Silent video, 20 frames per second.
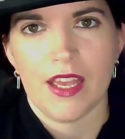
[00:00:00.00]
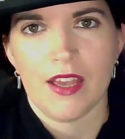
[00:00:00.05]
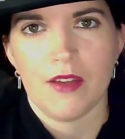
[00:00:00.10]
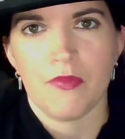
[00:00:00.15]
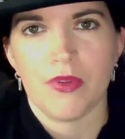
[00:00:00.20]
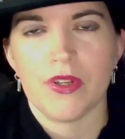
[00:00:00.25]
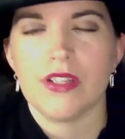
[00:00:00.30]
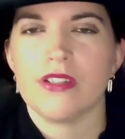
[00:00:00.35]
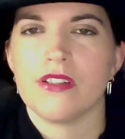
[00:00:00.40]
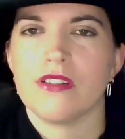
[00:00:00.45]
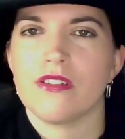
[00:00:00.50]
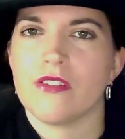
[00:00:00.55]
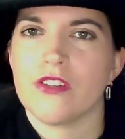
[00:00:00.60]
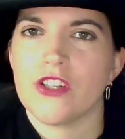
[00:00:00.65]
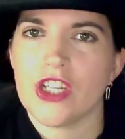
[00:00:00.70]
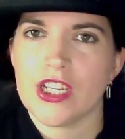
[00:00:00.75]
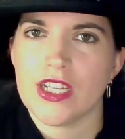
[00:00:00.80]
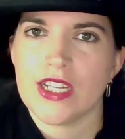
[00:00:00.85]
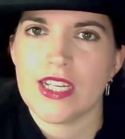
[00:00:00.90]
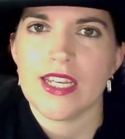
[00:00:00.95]
But
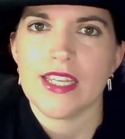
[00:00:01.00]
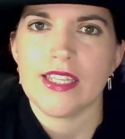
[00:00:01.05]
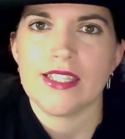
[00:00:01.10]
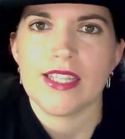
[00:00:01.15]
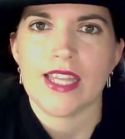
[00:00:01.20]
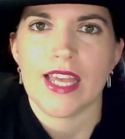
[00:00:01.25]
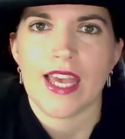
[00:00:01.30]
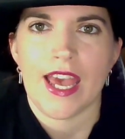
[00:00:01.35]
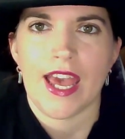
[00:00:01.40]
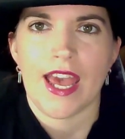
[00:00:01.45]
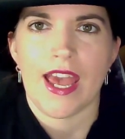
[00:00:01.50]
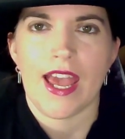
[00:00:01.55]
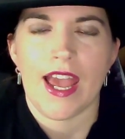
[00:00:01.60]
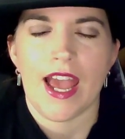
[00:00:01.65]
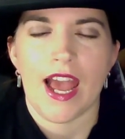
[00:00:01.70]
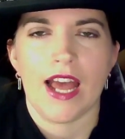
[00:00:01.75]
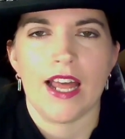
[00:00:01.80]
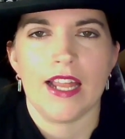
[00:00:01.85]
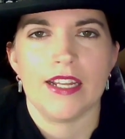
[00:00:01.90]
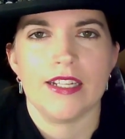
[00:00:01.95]
she takes the hare
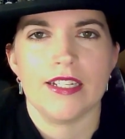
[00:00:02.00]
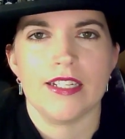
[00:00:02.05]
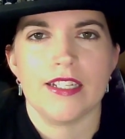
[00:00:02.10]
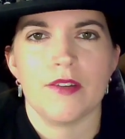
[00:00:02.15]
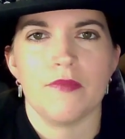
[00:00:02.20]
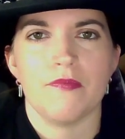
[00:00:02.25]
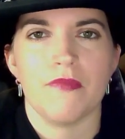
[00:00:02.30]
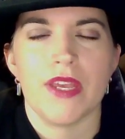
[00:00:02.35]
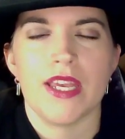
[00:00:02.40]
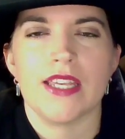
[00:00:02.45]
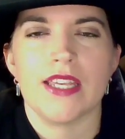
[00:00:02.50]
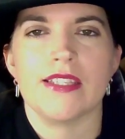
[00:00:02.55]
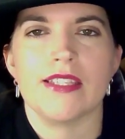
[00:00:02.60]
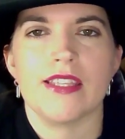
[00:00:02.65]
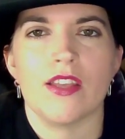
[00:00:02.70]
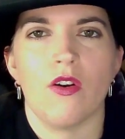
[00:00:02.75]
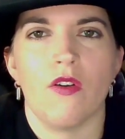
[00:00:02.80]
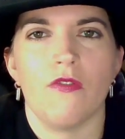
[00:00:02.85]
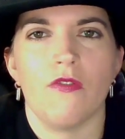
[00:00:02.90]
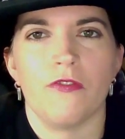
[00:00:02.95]
and makes
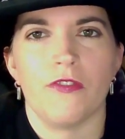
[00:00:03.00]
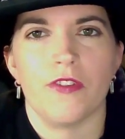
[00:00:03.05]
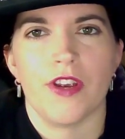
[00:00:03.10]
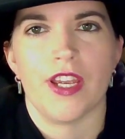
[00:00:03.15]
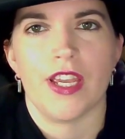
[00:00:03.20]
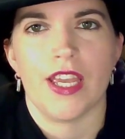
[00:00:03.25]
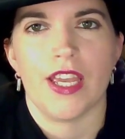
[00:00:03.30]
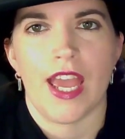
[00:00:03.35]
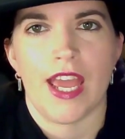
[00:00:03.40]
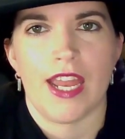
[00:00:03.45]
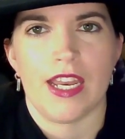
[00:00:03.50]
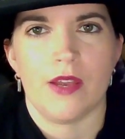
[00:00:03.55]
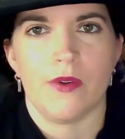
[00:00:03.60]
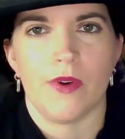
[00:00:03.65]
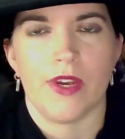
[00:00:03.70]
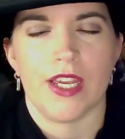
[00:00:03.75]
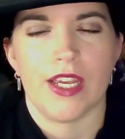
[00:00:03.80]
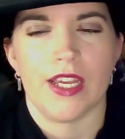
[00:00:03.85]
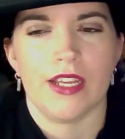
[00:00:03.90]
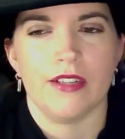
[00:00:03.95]
the offering
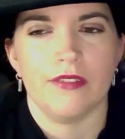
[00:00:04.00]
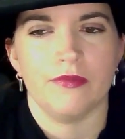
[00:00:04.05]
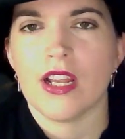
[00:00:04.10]
anyway.